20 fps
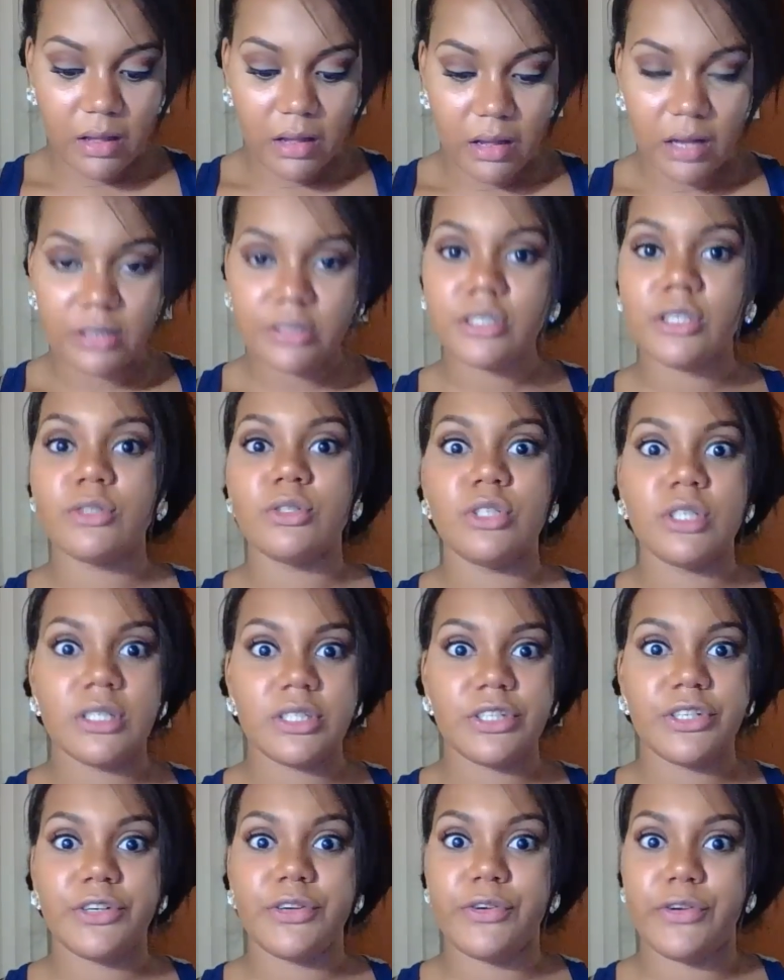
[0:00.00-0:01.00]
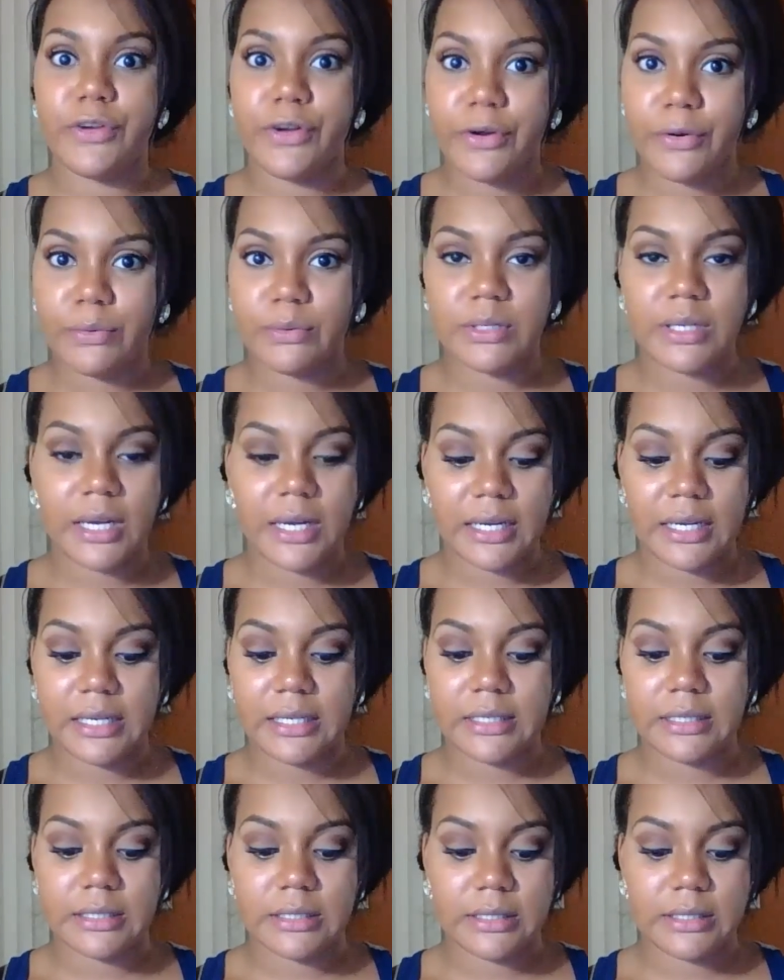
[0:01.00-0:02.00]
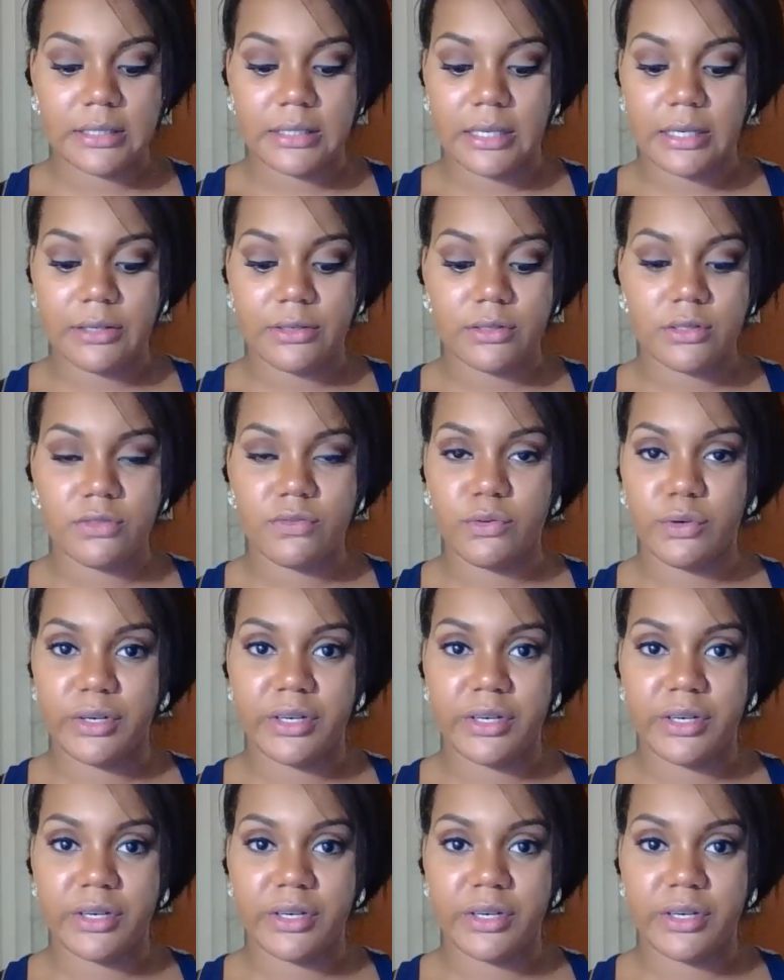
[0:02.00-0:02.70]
Also, just your note-taking skills for